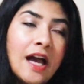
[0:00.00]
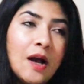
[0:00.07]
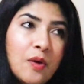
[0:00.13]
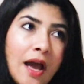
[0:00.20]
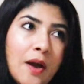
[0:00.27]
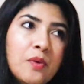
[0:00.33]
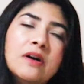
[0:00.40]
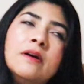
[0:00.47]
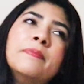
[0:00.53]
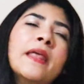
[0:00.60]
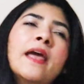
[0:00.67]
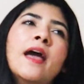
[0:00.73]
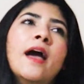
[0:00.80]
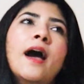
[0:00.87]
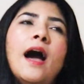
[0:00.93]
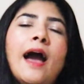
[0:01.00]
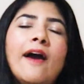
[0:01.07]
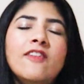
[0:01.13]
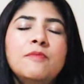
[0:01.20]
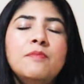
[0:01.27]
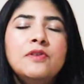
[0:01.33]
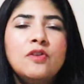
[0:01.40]
However, I
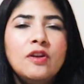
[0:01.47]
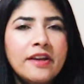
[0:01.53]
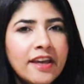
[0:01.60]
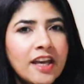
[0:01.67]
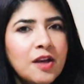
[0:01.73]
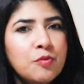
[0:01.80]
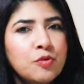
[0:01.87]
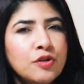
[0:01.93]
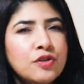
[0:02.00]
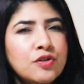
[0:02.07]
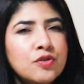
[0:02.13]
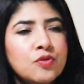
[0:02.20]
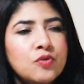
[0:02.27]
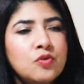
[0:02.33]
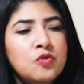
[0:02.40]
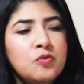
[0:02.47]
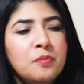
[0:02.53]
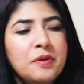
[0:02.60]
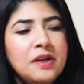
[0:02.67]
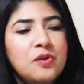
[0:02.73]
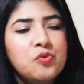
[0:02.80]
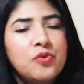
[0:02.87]
haven't been really able to be